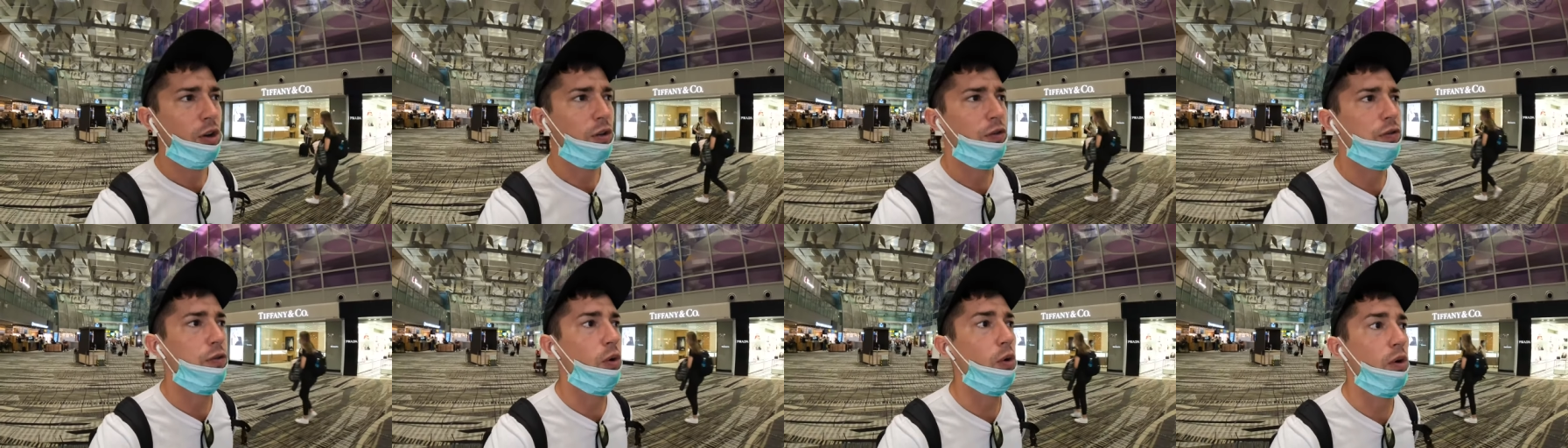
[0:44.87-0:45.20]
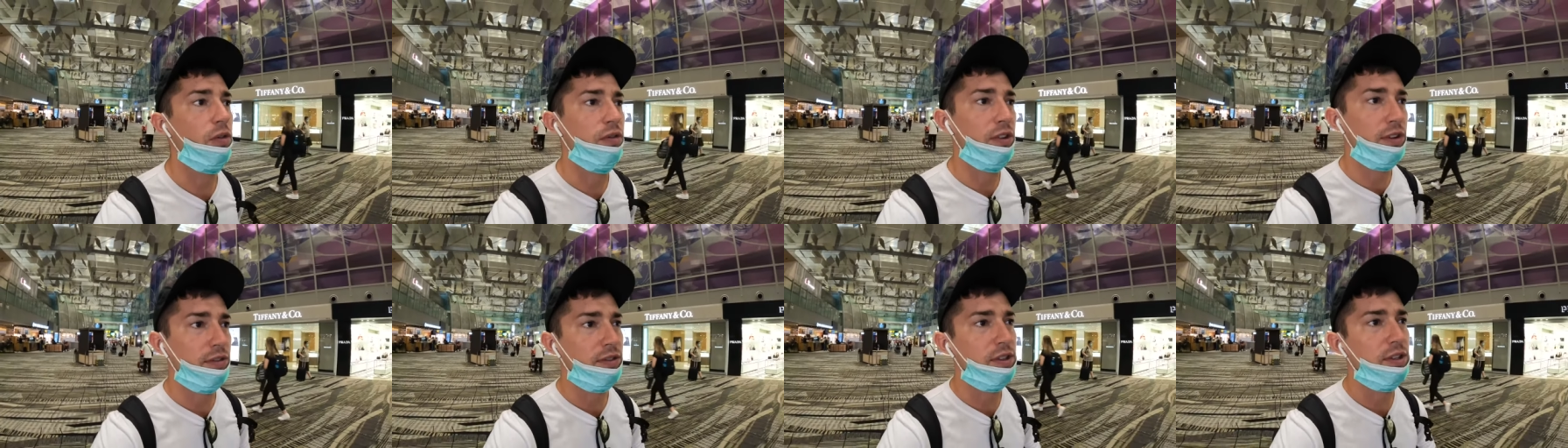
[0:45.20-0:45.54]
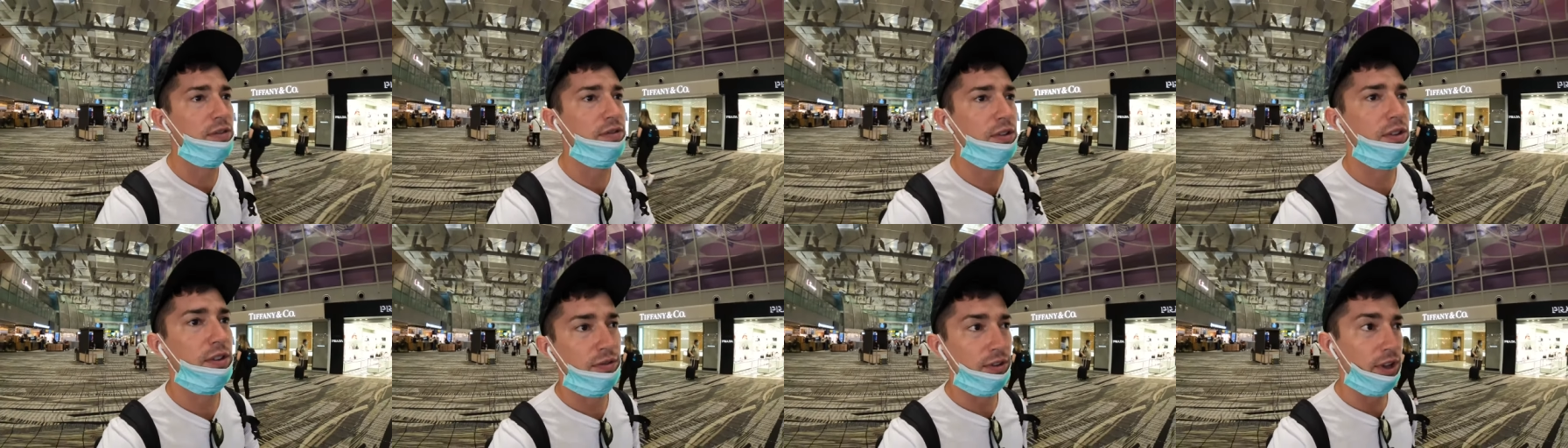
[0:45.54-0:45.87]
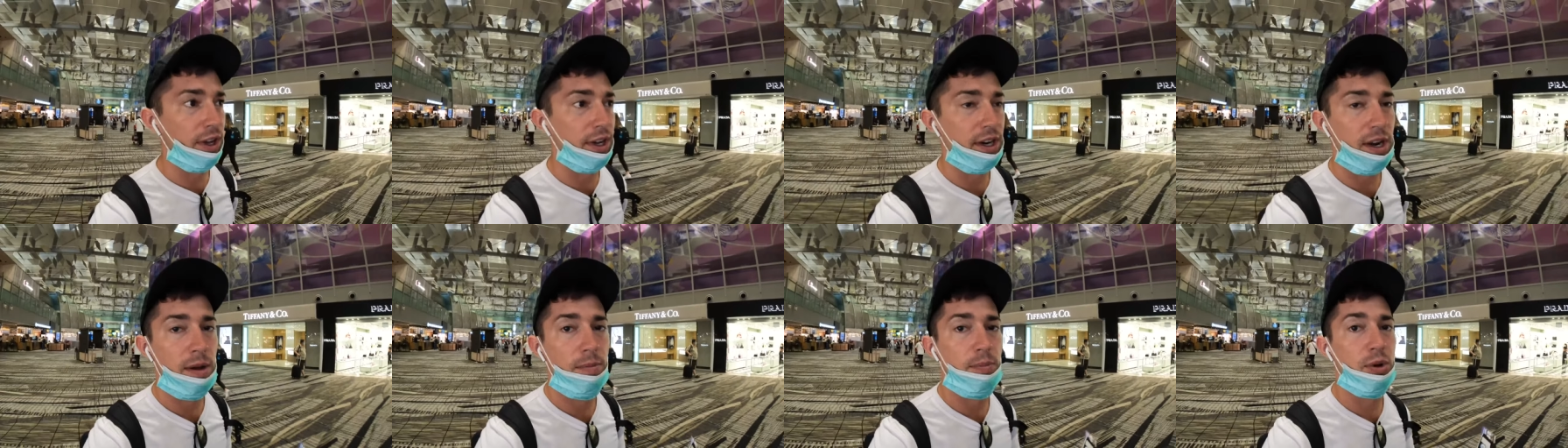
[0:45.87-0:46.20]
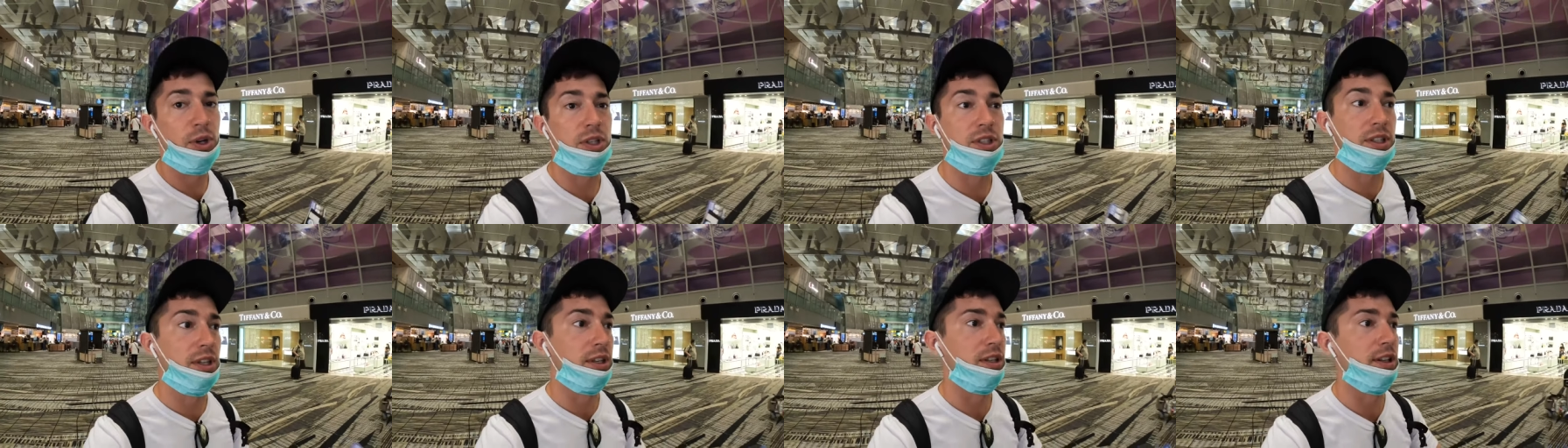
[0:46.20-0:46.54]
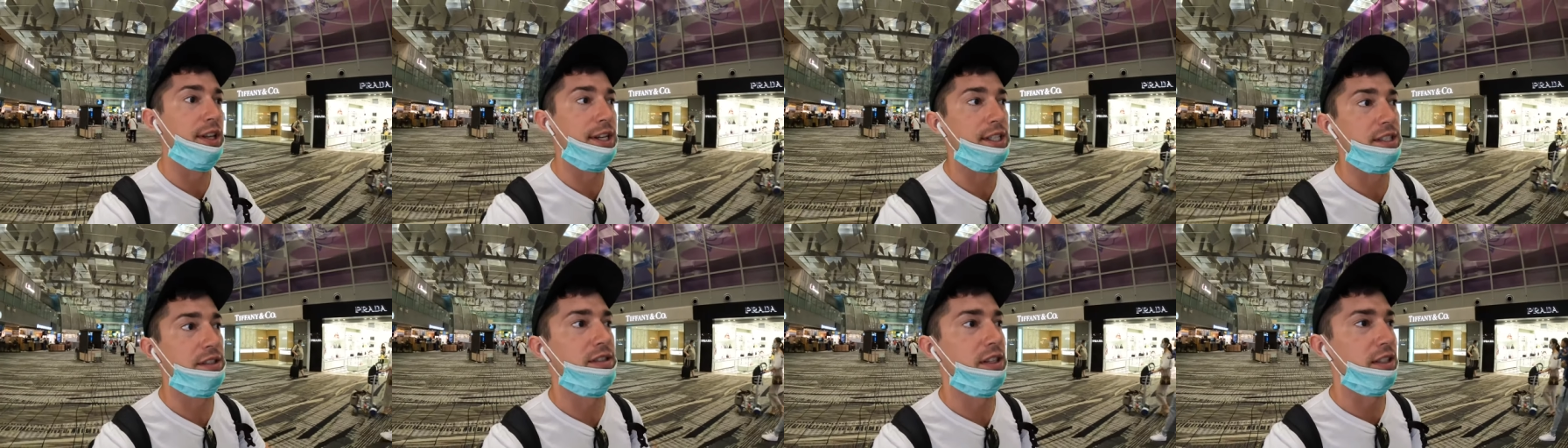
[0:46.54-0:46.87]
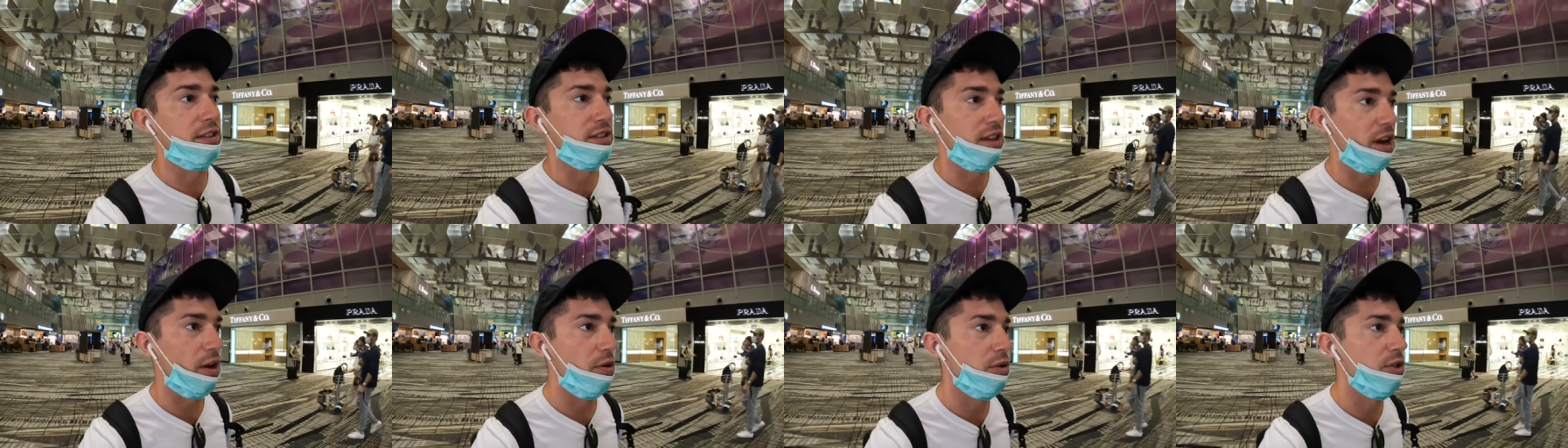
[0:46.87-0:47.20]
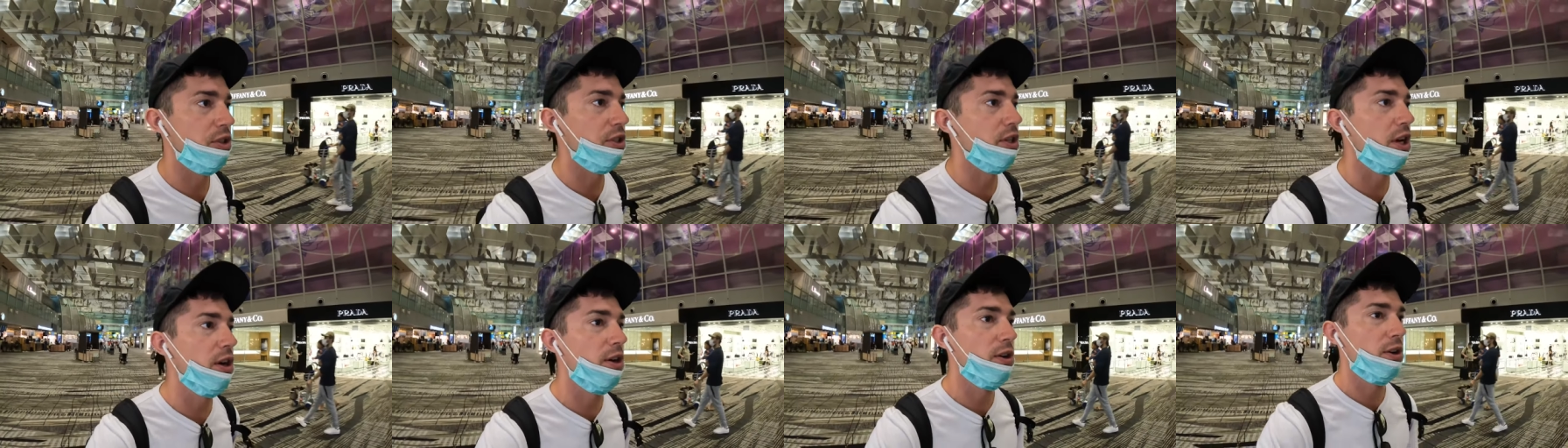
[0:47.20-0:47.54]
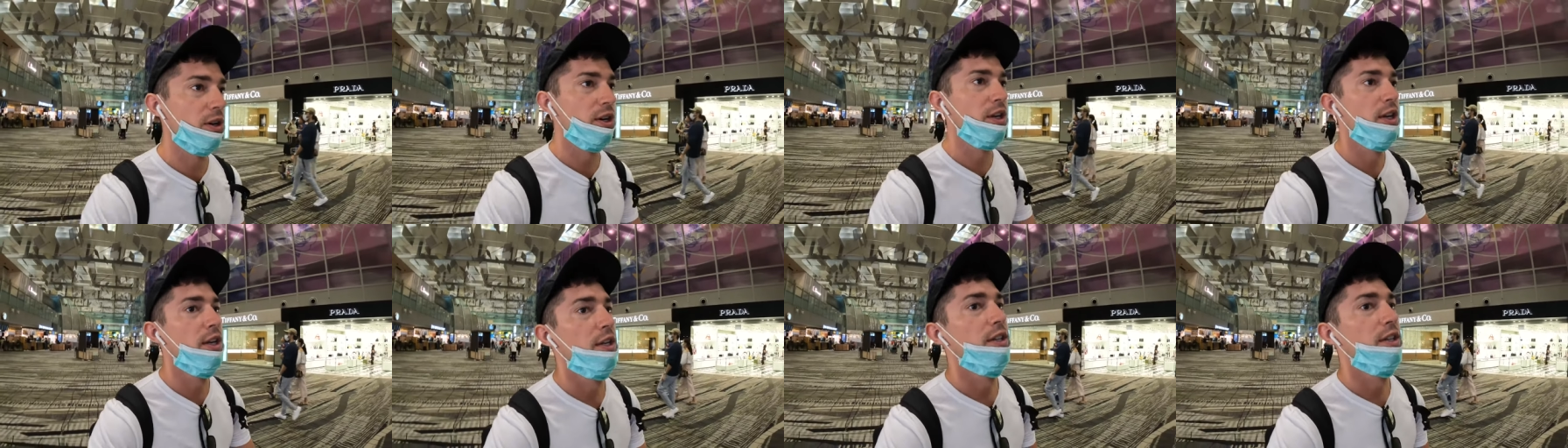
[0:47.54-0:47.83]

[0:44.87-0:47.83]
$450 for the flight, and I booked it like 6 hours ago,